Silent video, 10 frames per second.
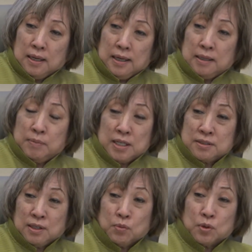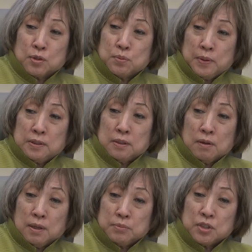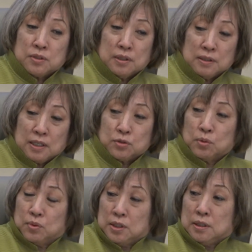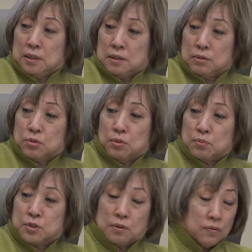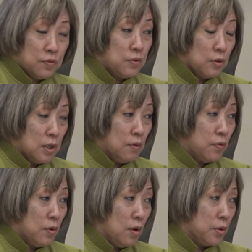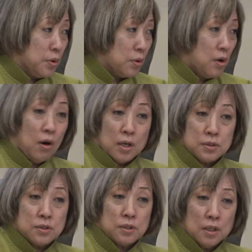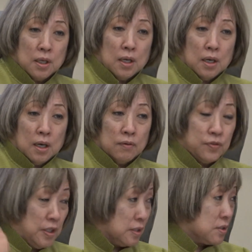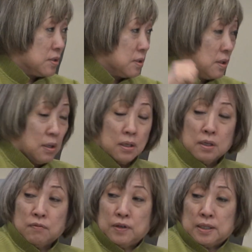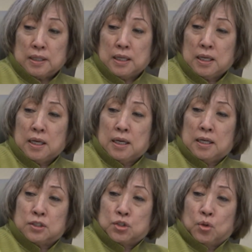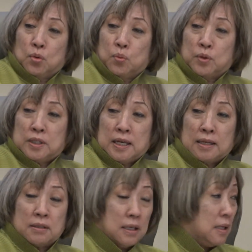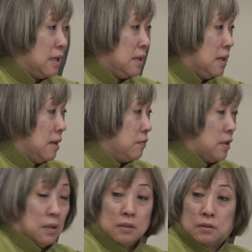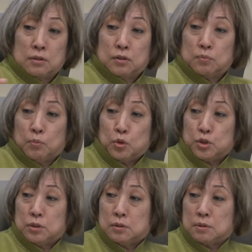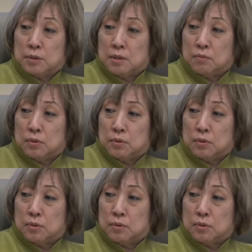And I'm not saying we're going to spend it all. I'm just saying that's what we need in terms of to cover all your costs of this event. So with that, can I have a motion? Somebody?